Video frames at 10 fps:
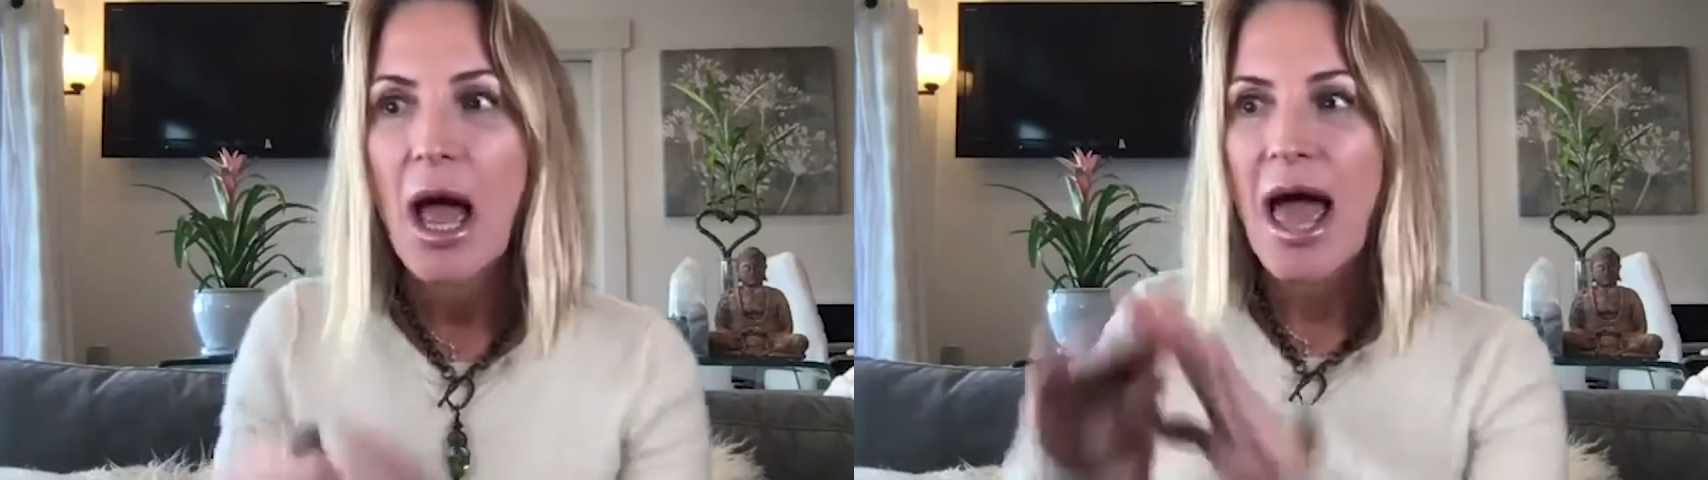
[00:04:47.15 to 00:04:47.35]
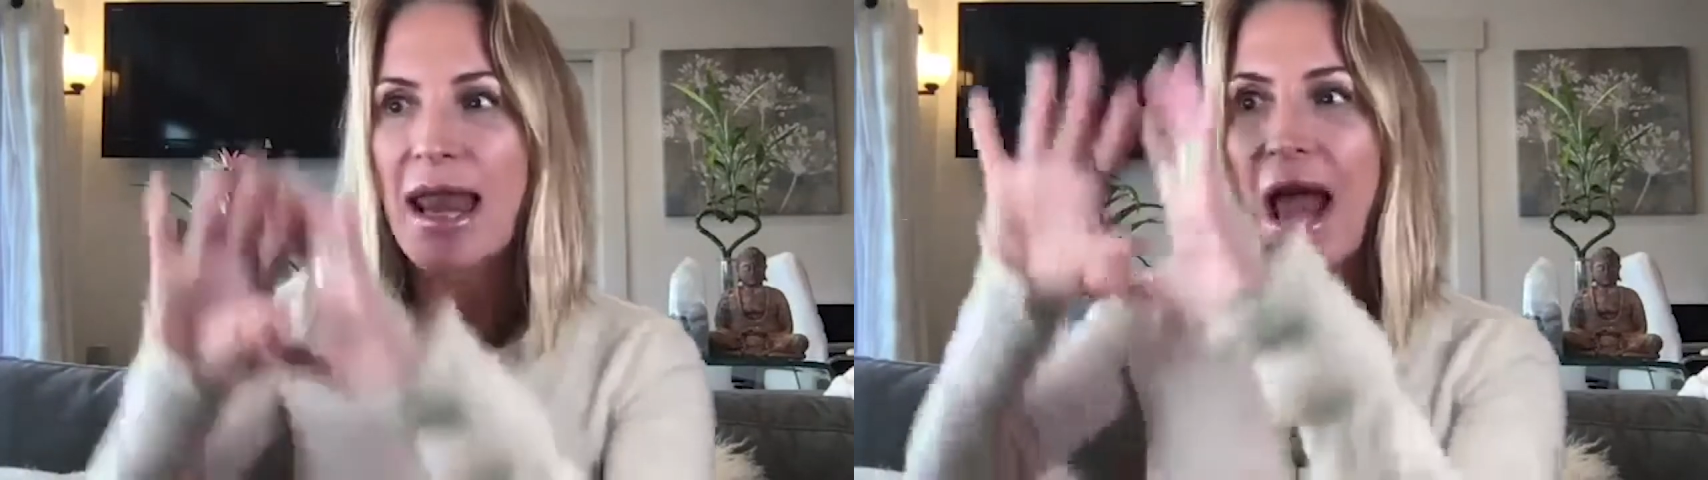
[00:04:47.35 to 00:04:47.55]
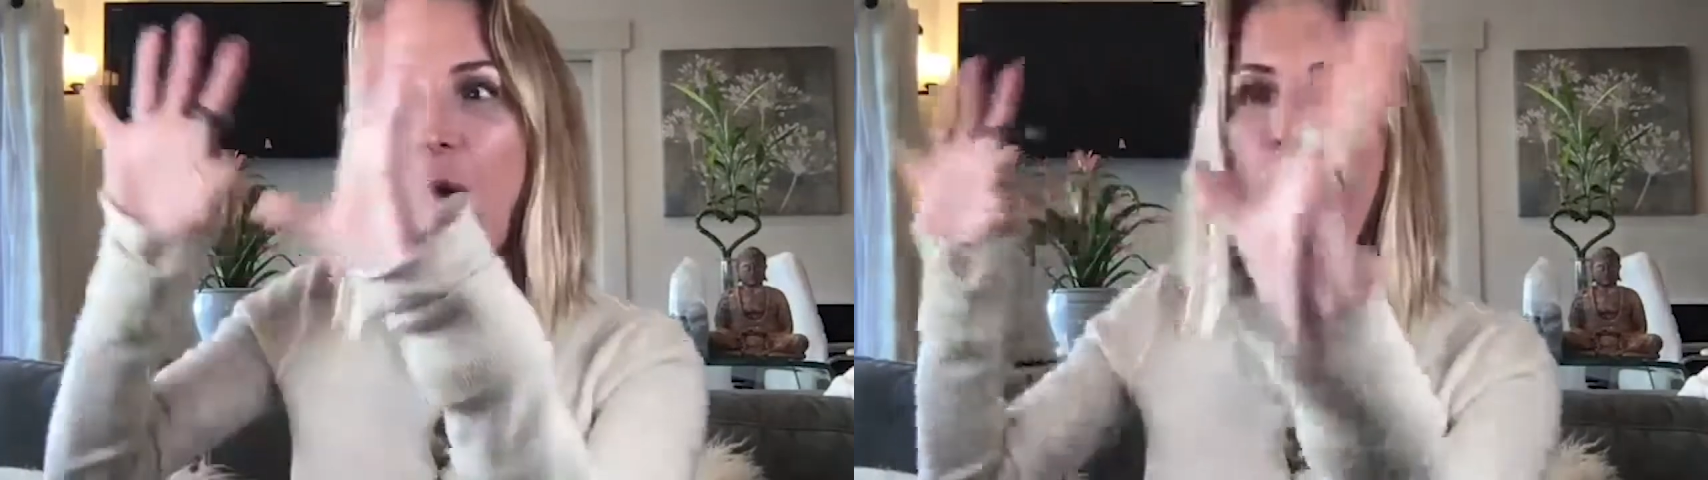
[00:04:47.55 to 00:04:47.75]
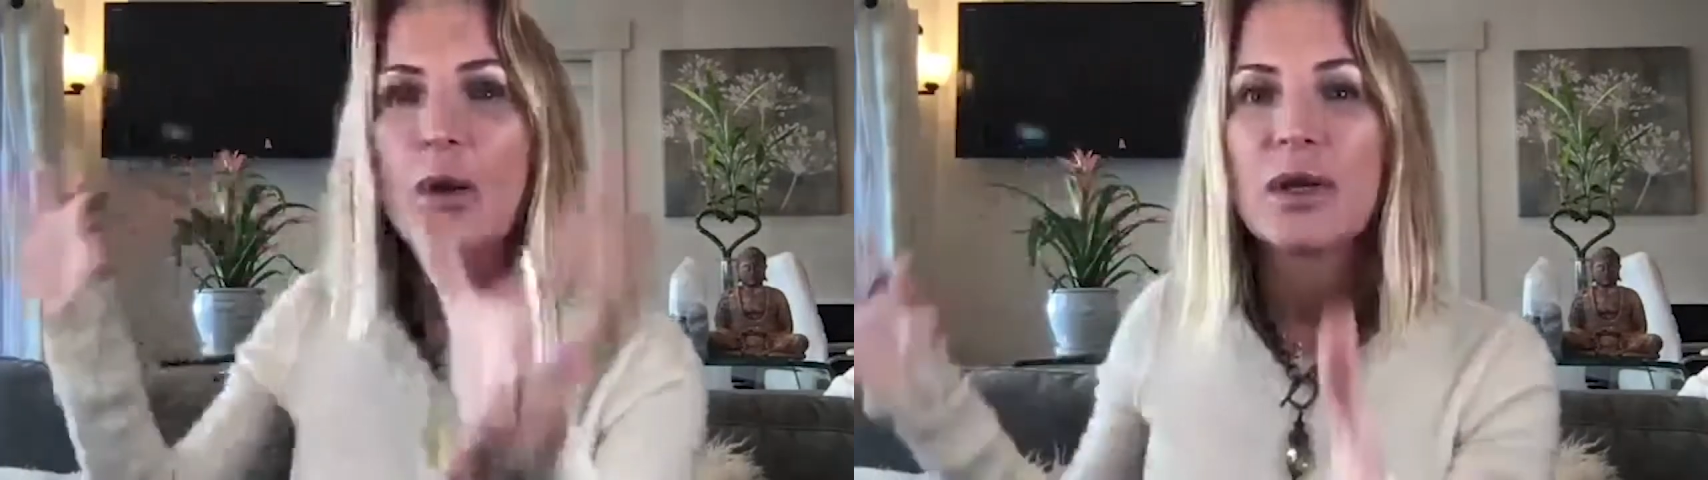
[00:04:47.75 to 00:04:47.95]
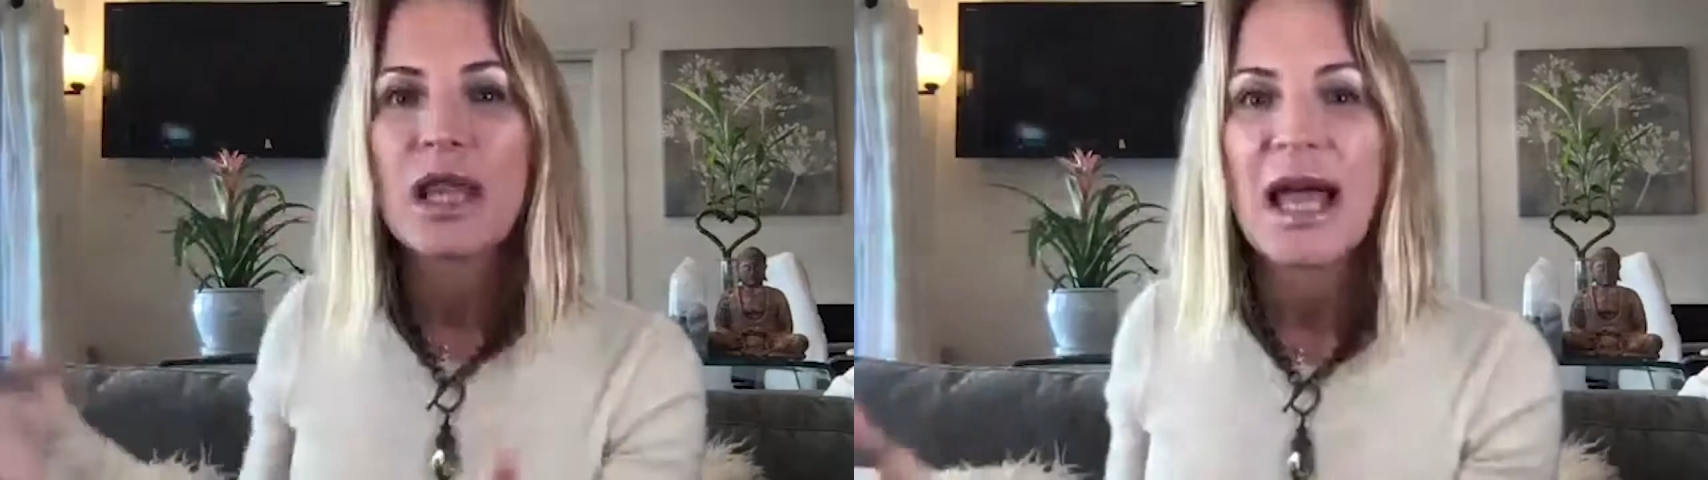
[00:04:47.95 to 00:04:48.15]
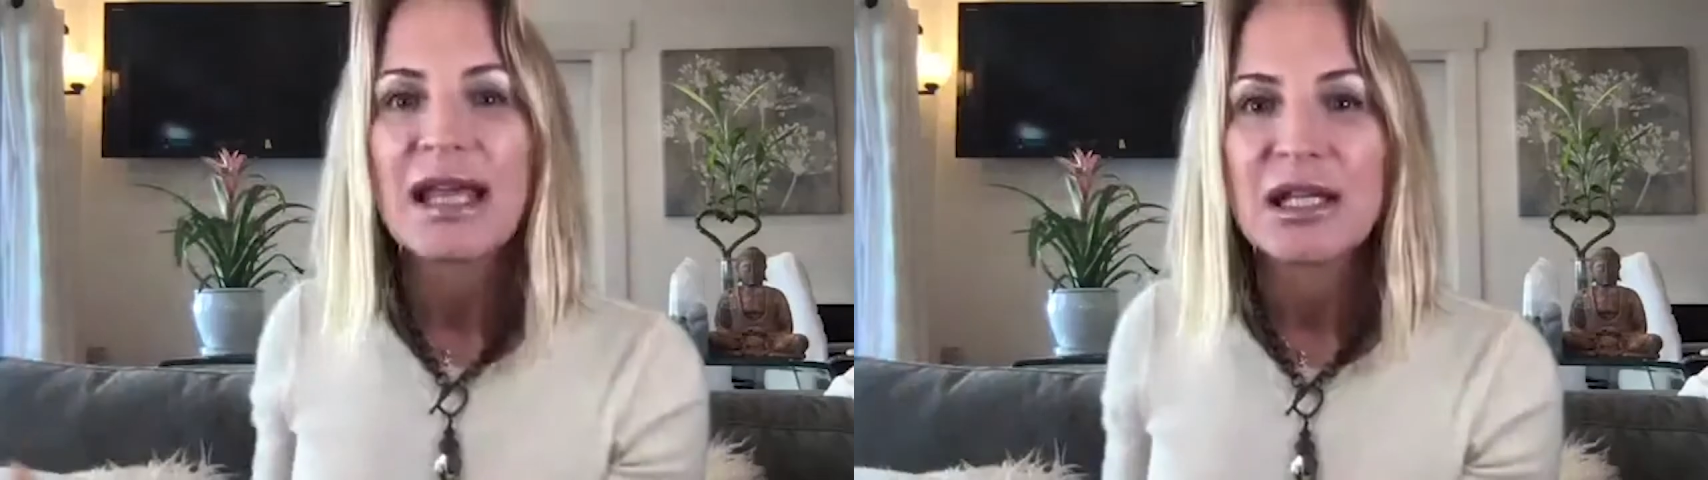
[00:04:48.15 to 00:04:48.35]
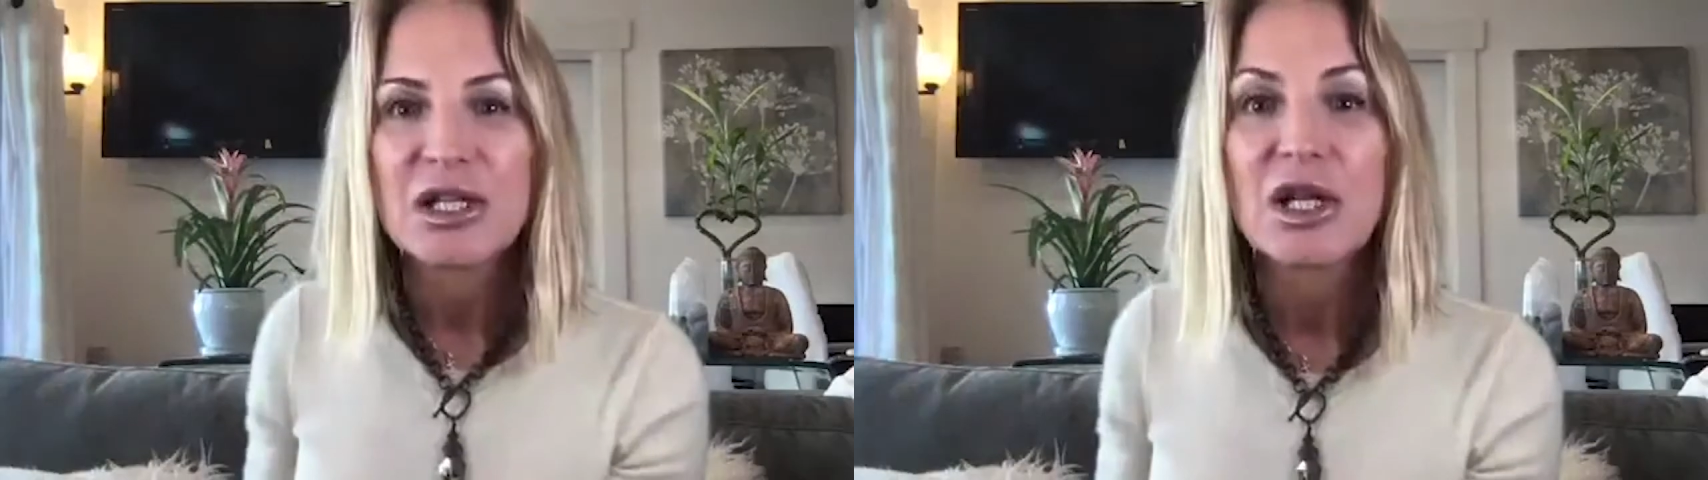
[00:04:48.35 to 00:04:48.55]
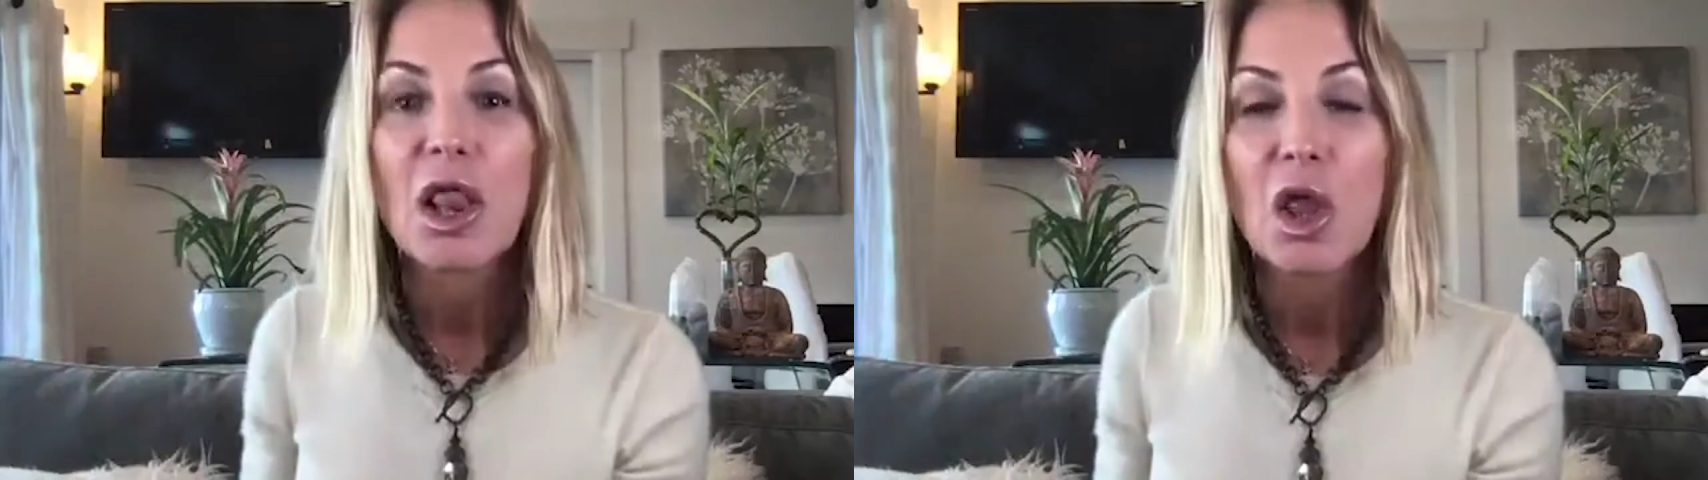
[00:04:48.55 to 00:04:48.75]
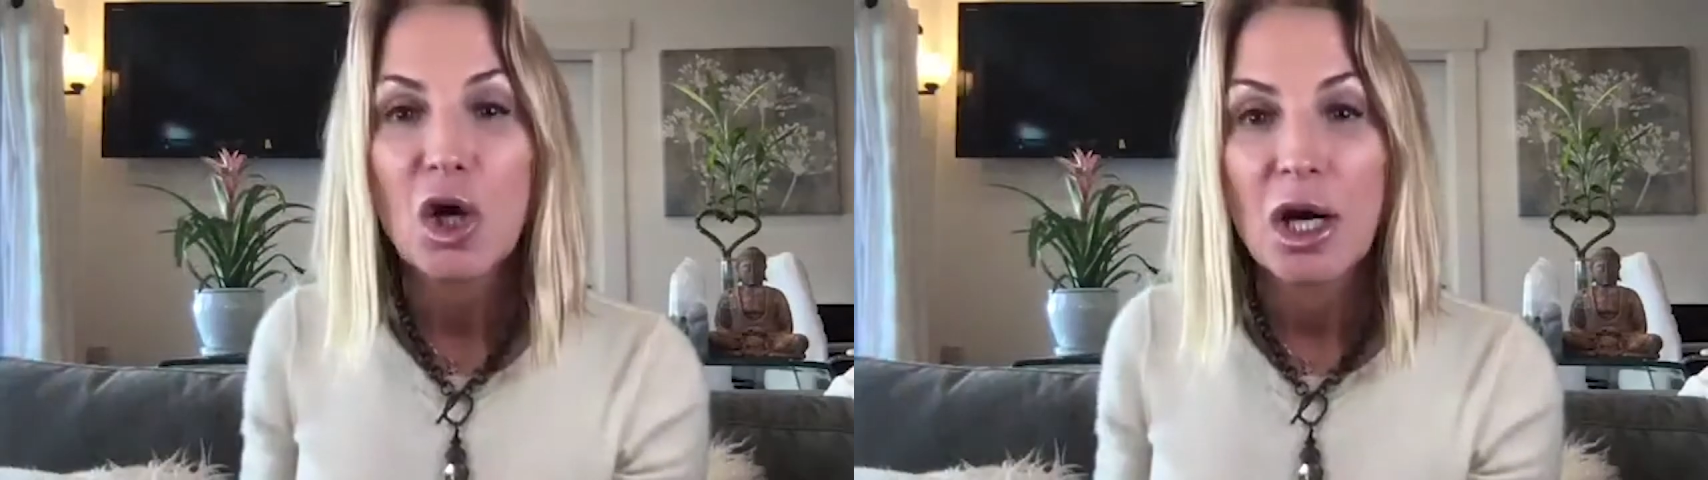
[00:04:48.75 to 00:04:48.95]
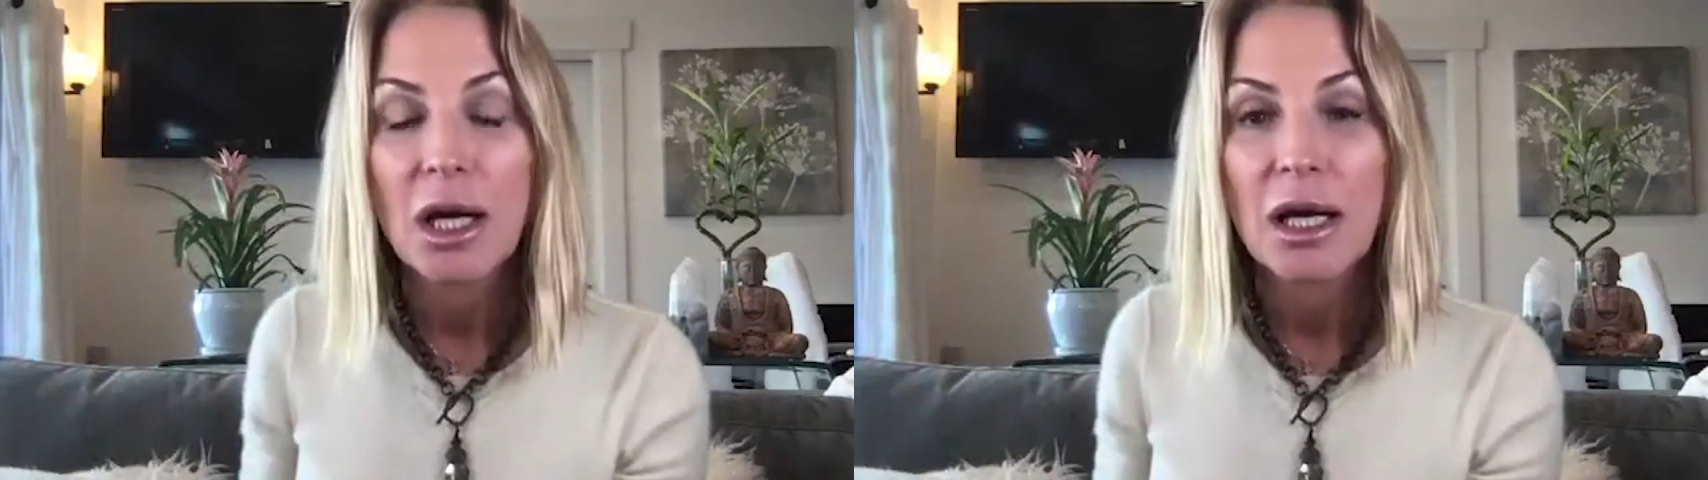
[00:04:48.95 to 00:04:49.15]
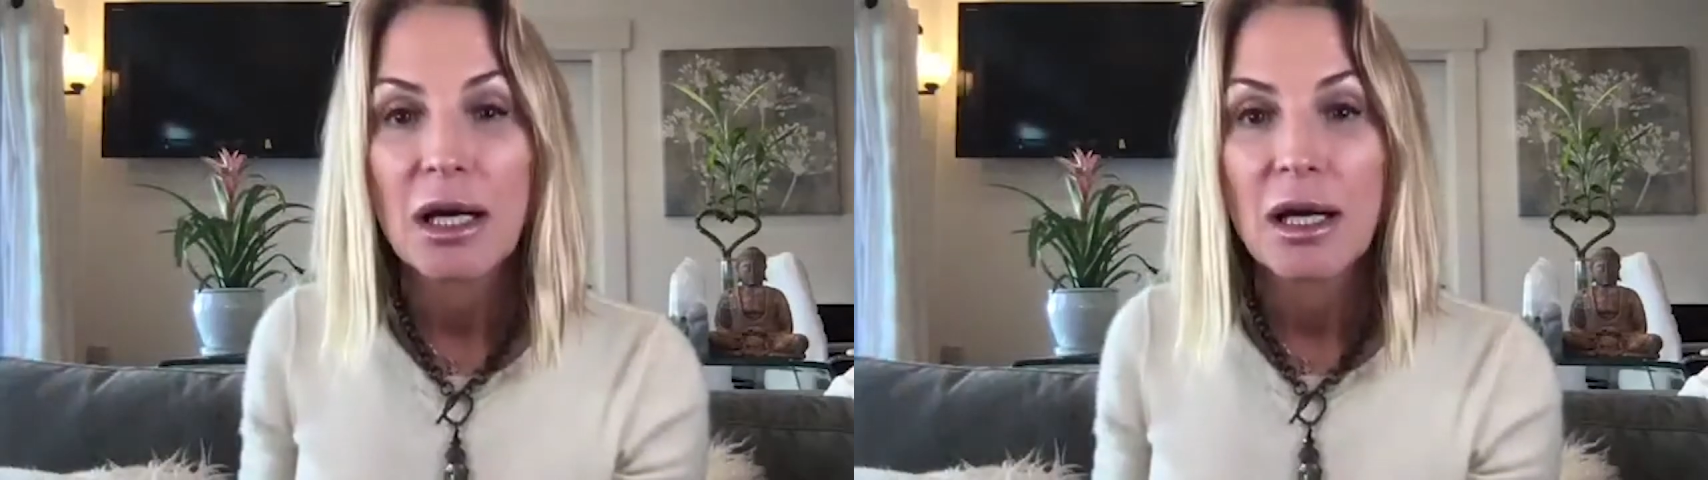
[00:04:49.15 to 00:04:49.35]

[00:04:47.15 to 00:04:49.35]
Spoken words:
and how we would like it to look,